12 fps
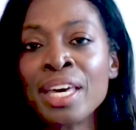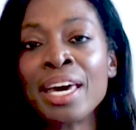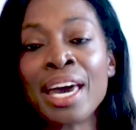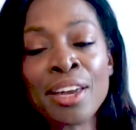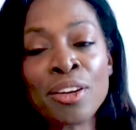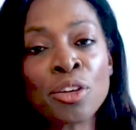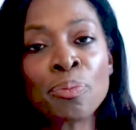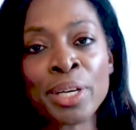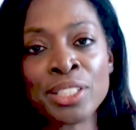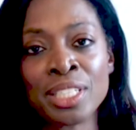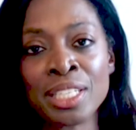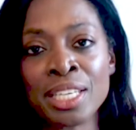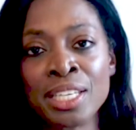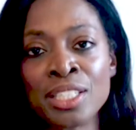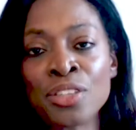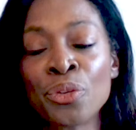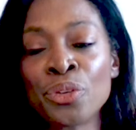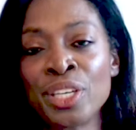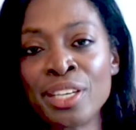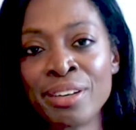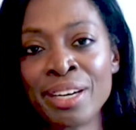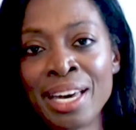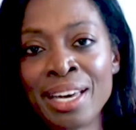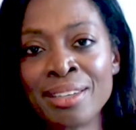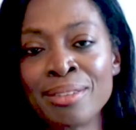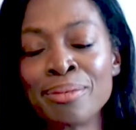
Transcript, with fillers: and your budget needs for the year ahead.